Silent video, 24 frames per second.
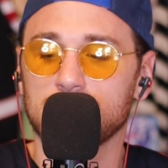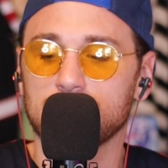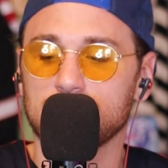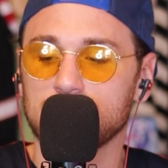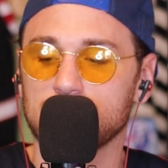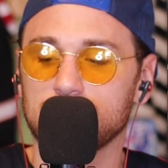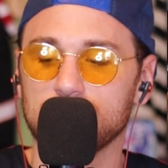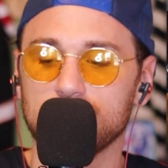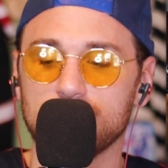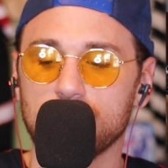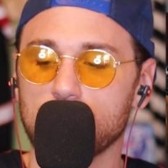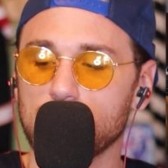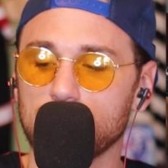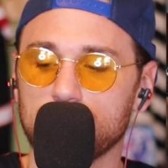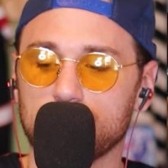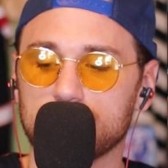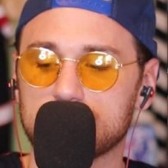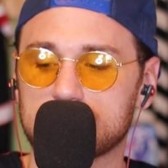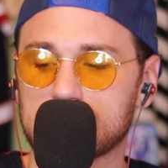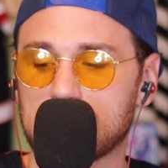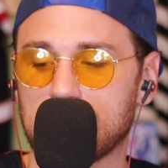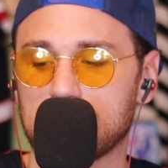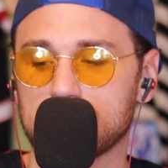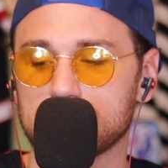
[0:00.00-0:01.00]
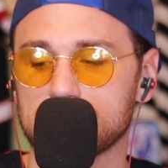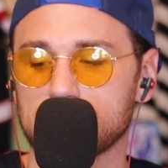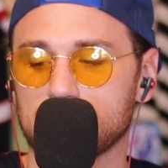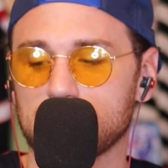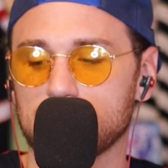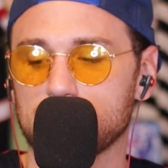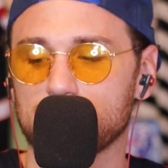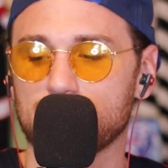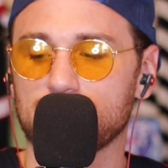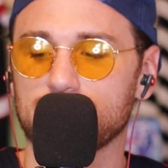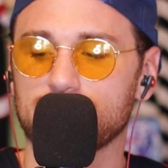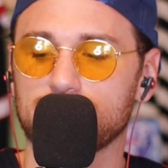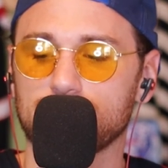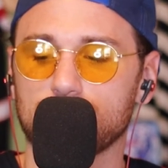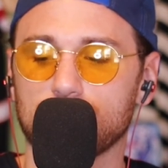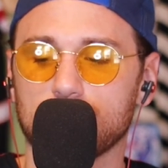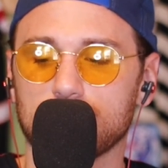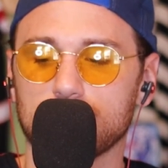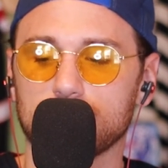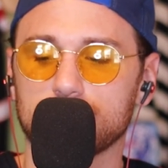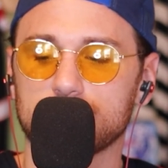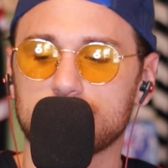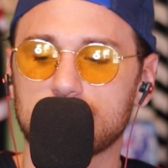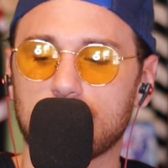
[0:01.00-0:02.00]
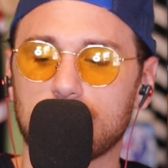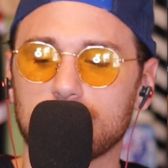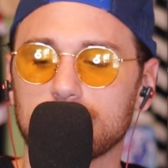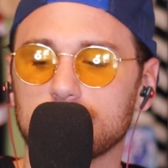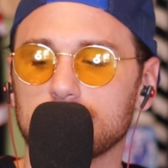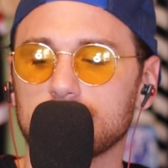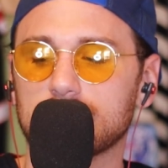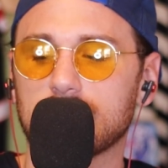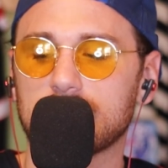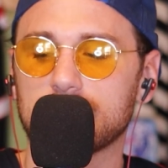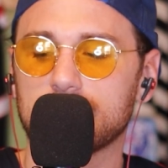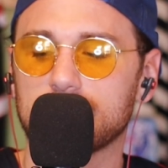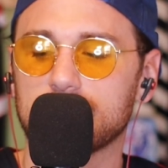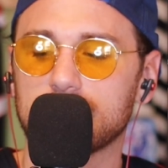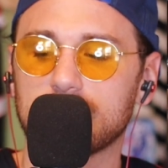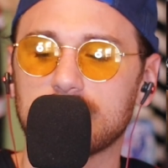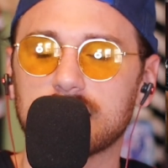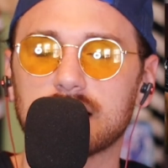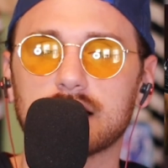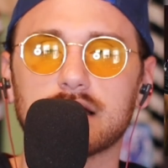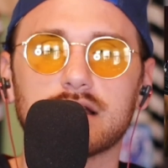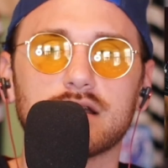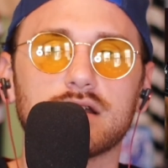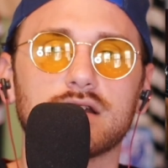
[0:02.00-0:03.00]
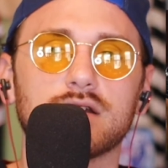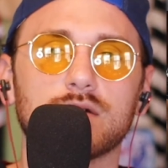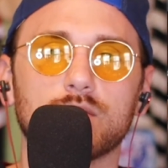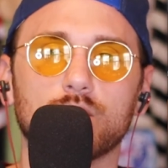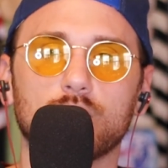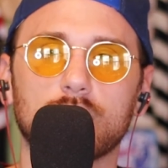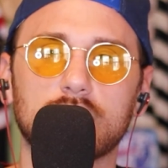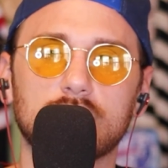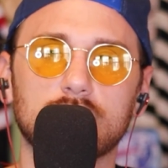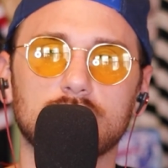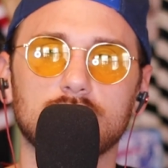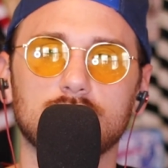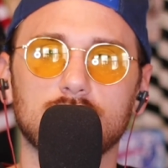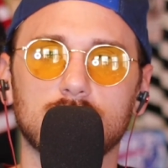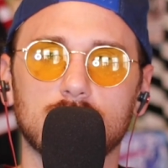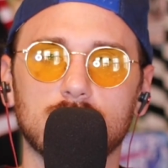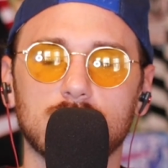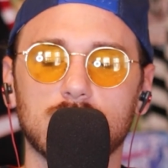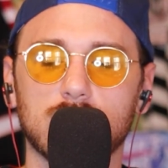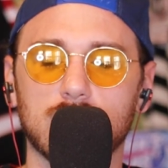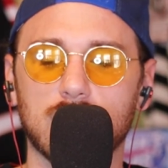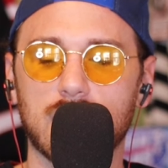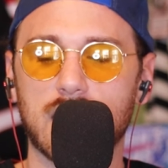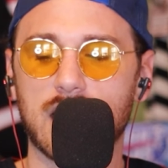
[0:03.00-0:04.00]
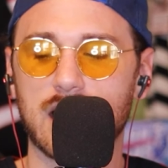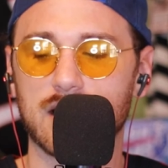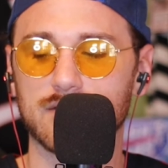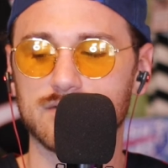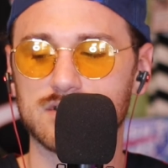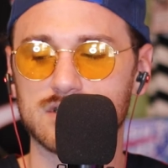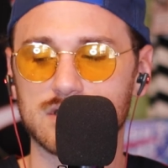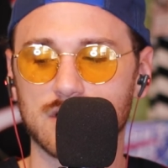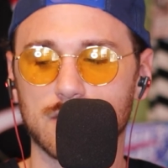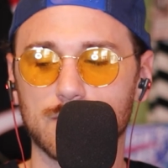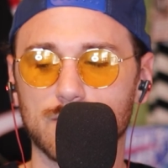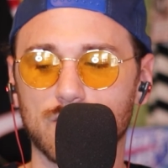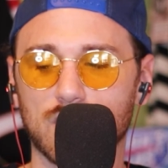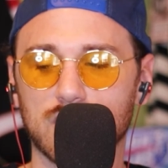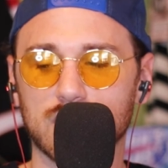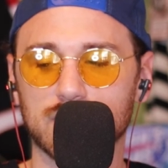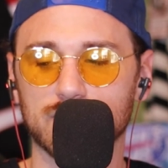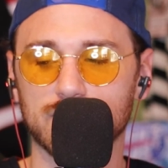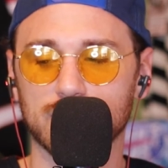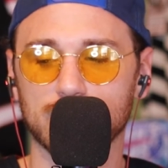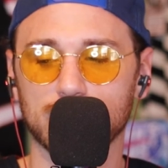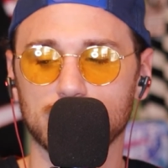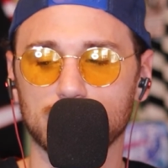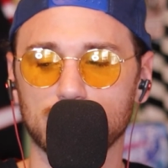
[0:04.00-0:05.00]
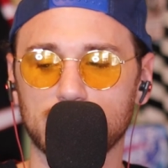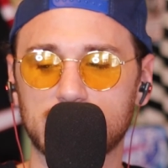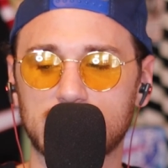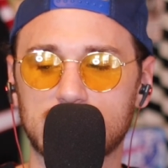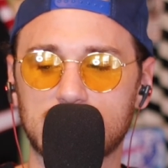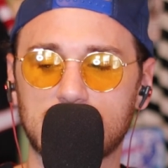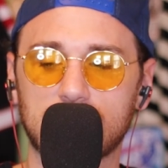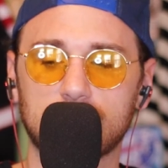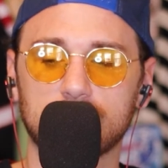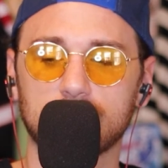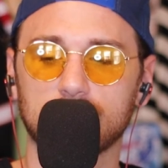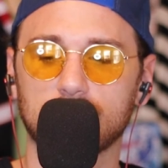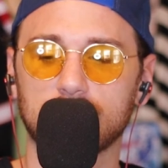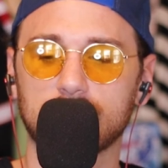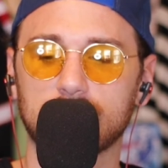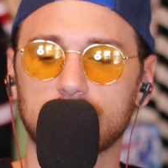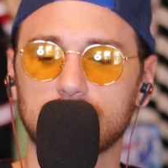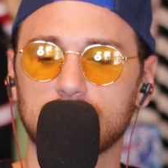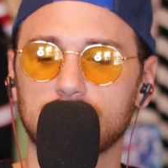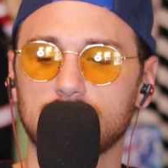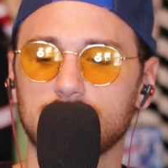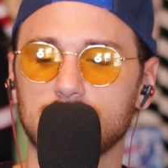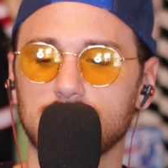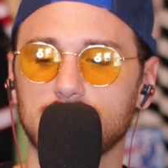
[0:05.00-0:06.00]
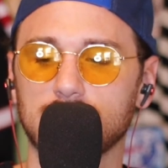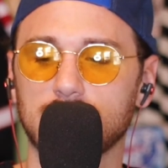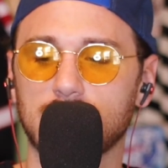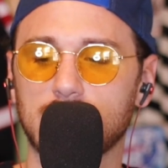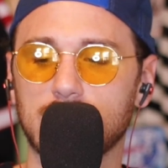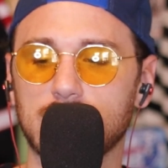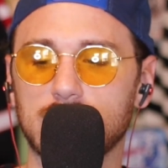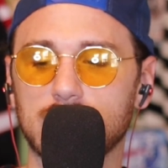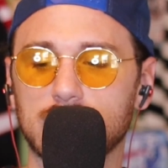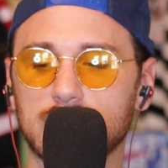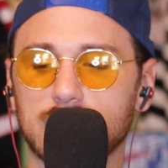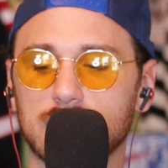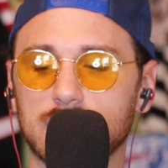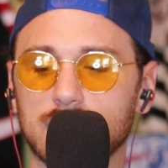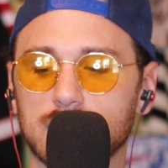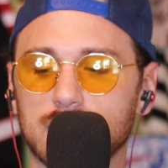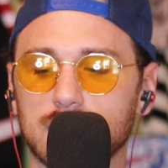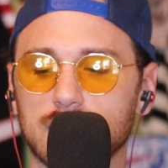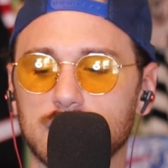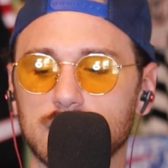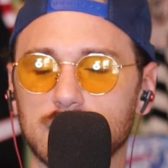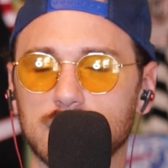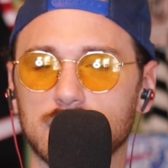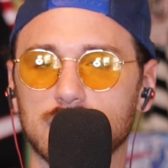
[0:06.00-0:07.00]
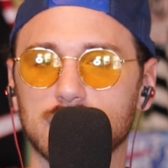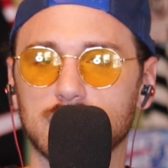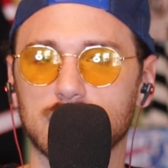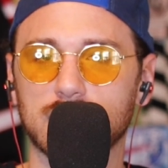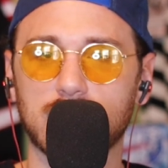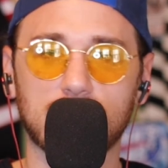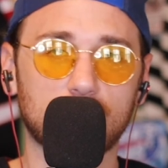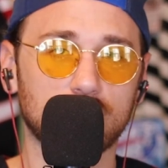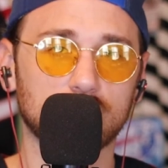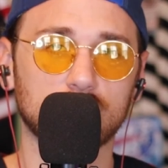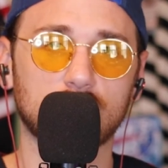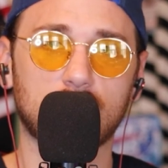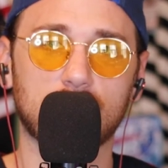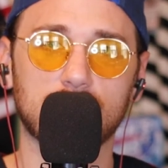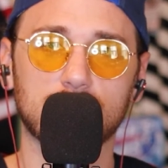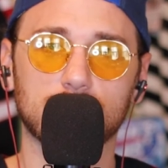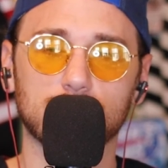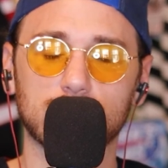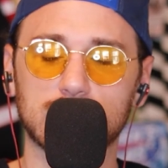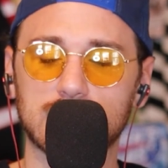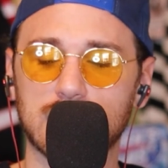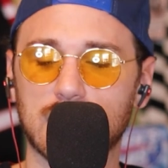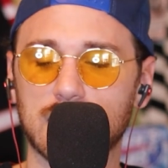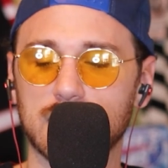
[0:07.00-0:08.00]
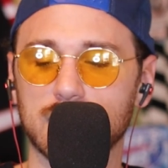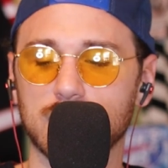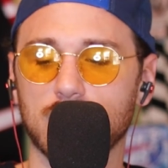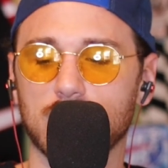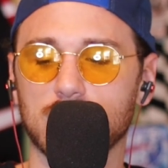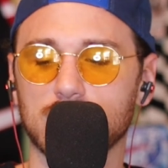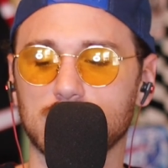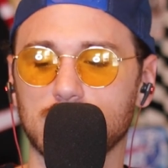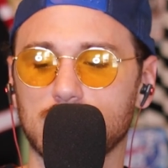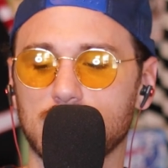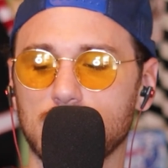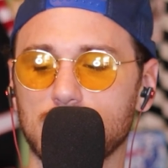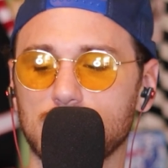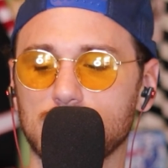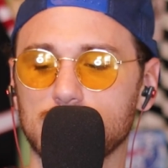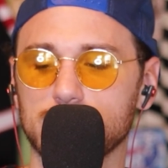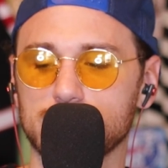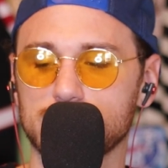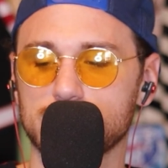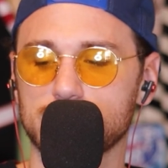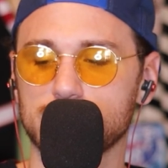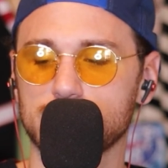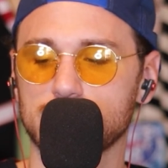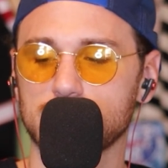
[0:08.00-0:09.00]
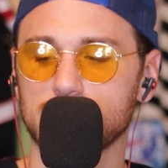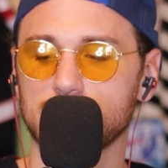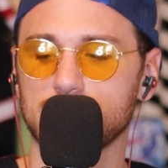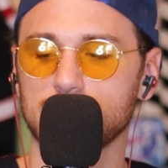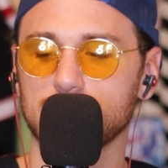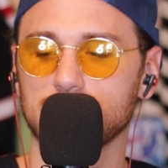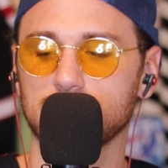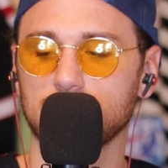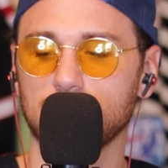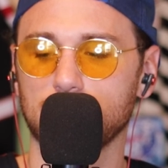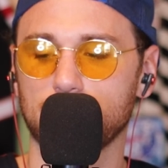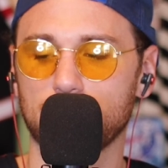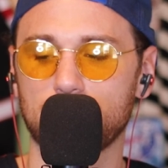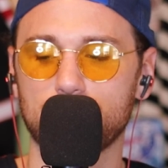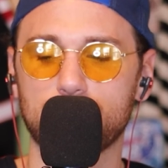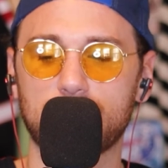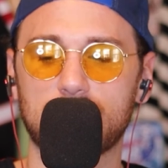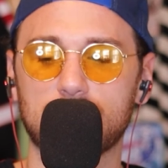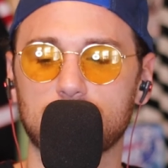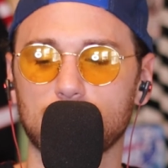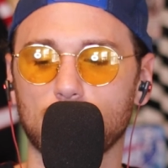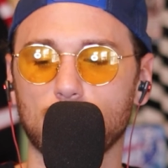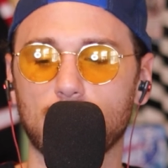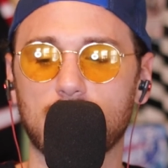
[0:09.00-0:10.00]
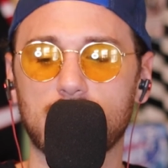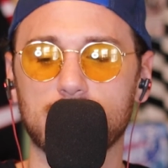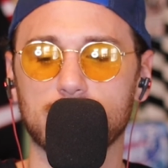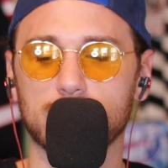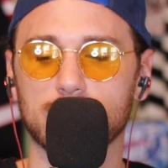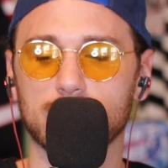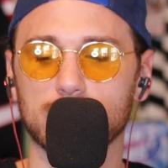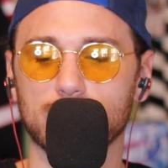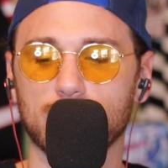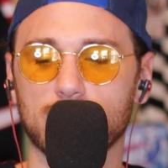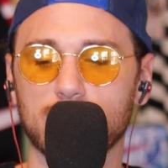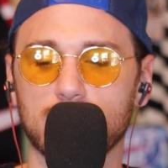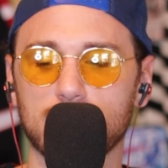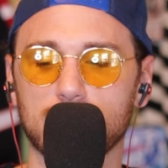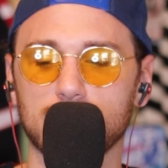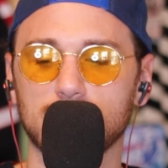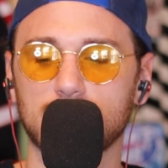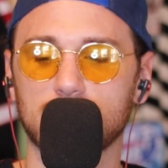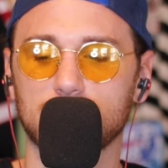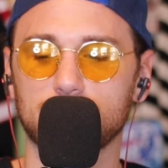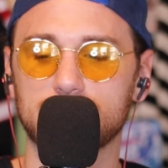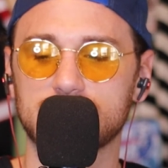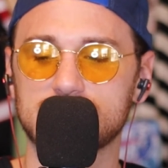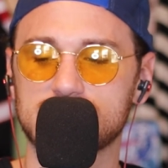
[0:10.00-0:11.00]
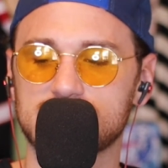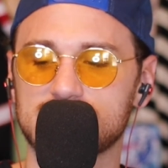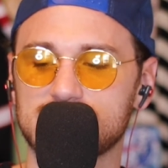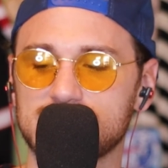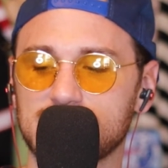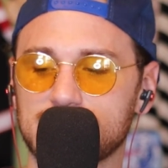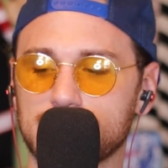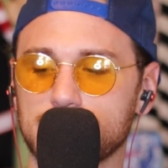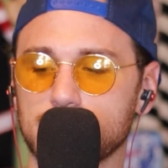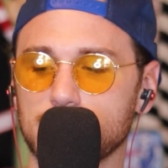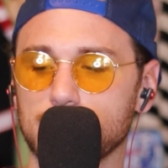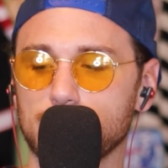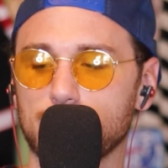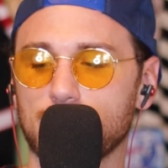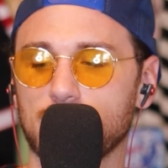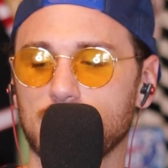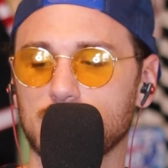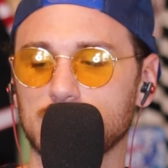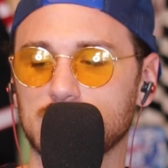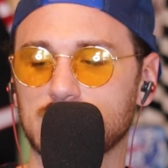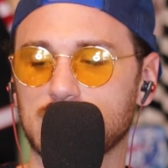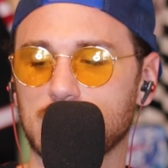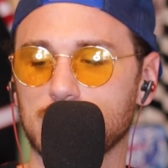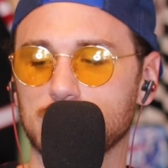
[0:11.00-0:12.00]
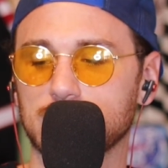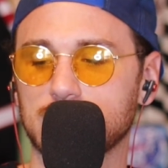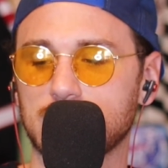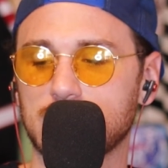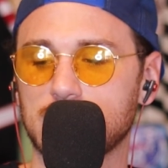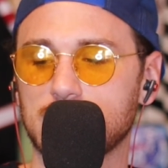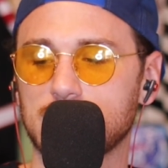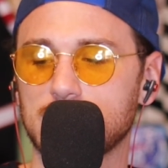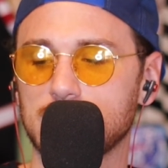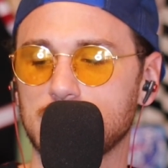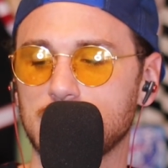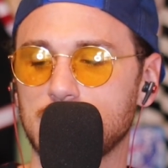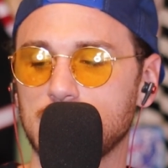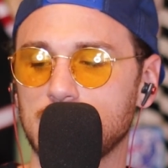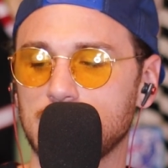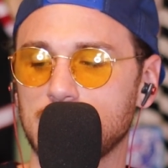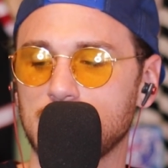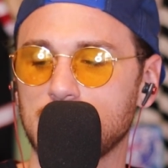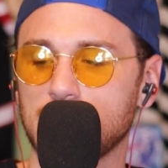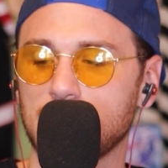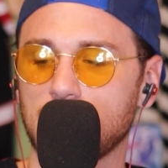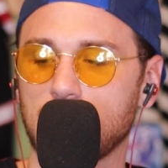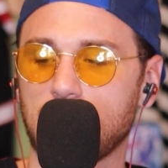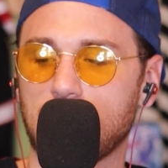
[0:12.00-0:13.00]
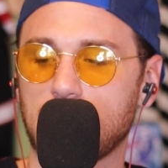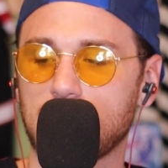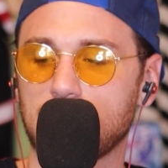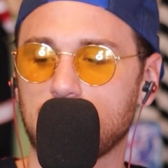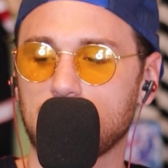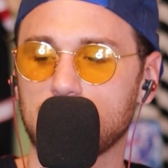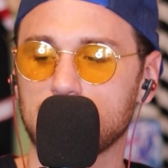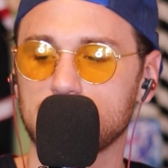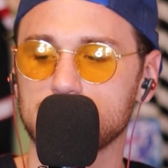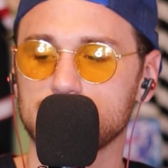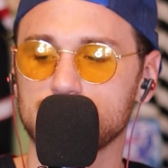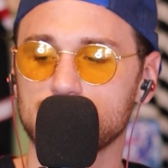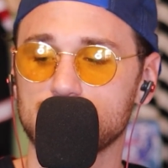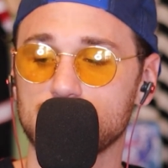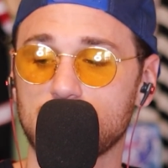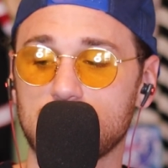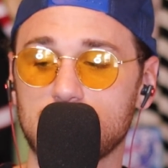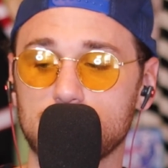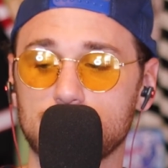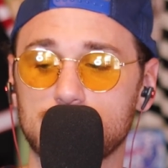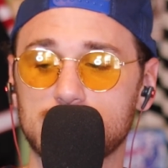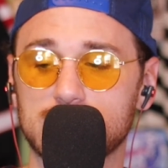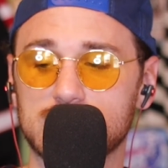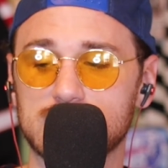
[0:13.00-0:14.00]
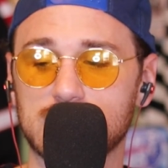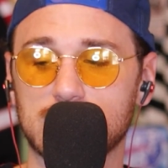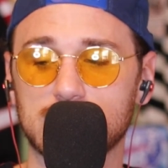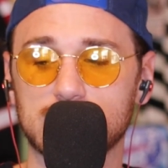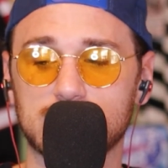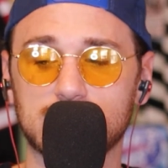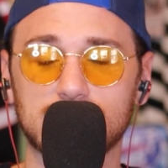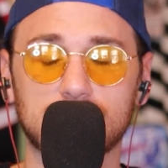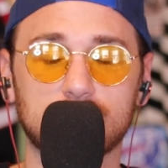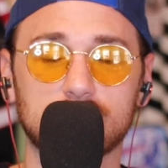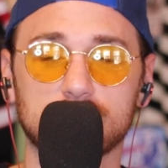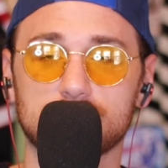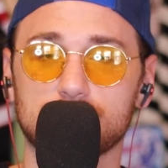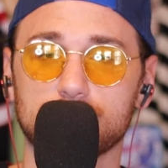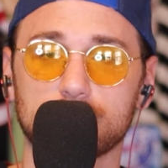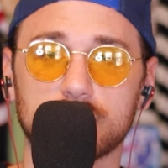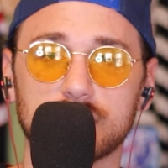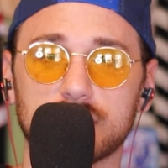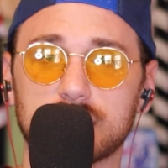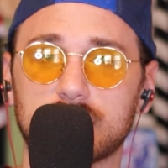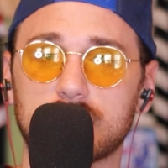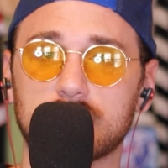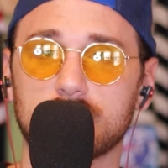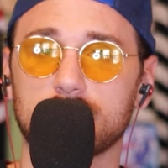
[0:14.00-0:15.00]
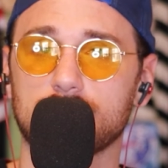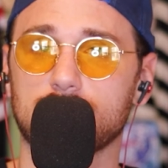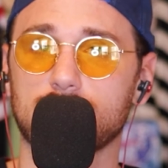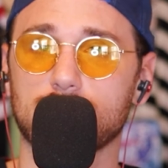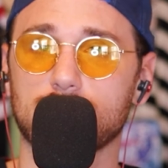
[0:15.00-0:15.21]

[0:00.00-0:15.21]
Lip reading: You know those guys are going to perform. Darnold, I think, will have somewhat of a rekindling in Carolina with that young coach. A little bit better weather, a little bit stickier ball down there. And Jameis, I think, is really going to